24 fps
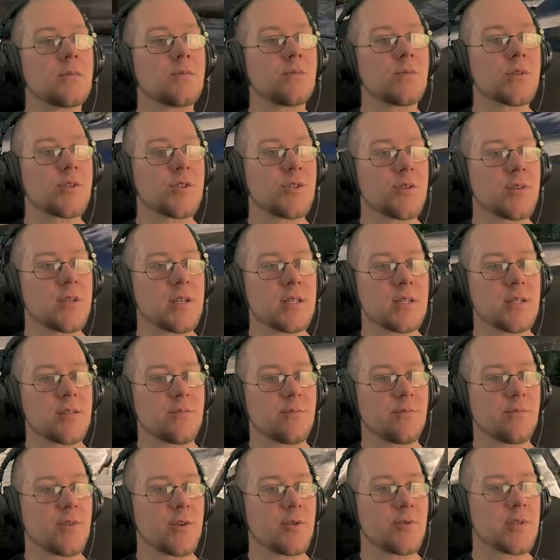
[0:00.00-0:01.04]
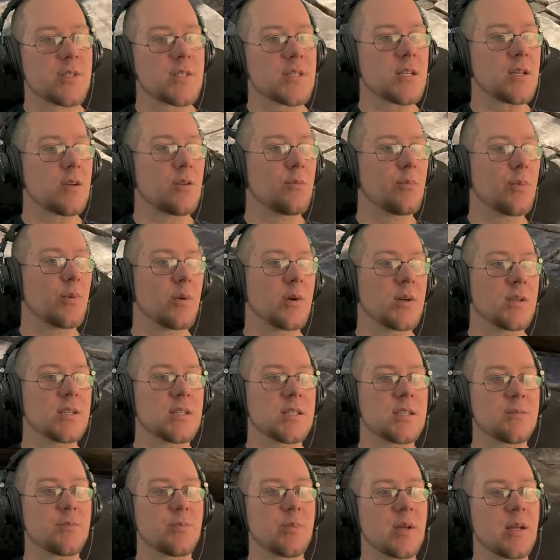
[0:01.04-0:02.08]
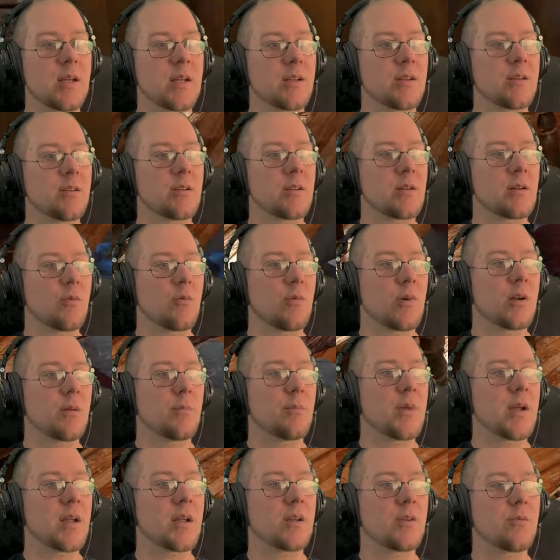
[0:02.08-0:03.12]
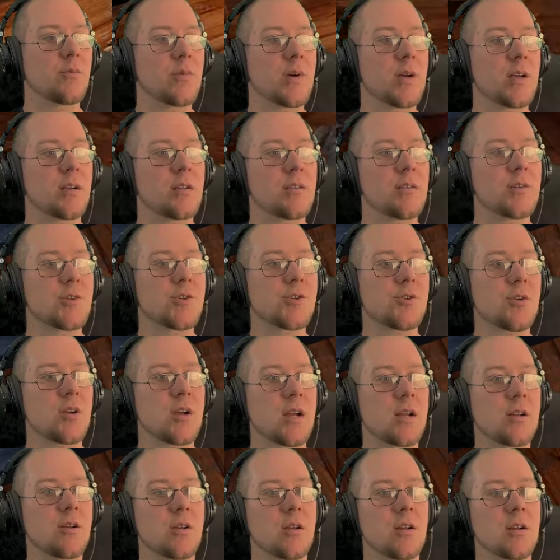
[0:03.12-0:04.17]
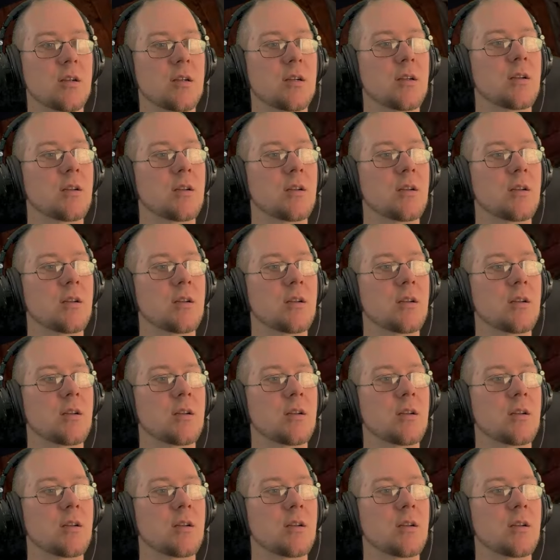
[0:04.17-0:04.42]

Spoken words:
Once you get a few skill points spent, you're gonna want to make your way to the trader.